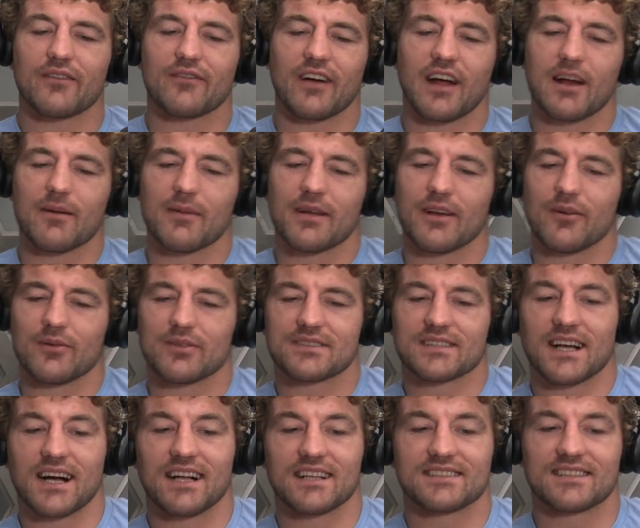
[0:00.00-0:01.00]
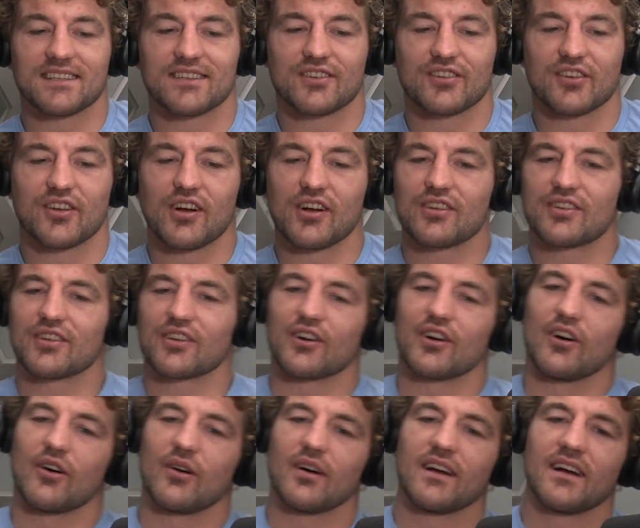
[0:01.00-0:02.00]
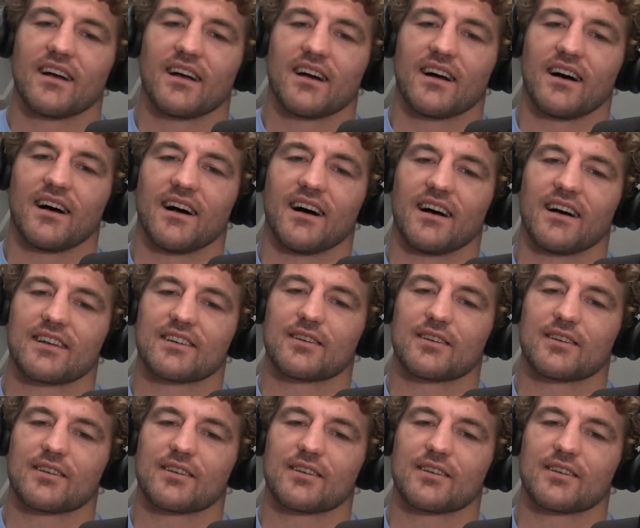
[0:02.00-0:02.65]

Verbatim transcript: environment in Wisconsin to go to go uh,